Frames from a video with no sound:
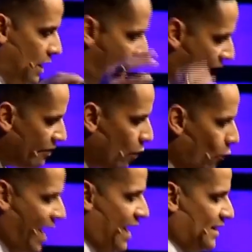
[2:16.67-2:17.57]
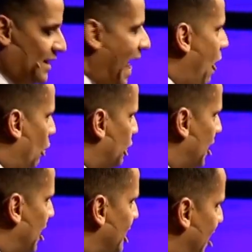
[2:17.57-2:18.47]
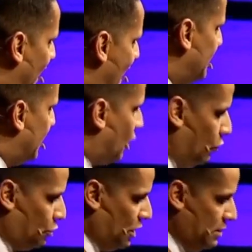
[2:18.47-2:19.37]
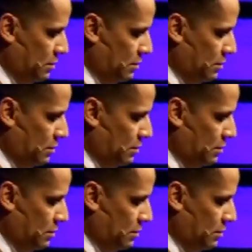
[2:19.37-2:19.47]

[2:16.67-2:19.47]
On the way south in the Atlantic Ocean,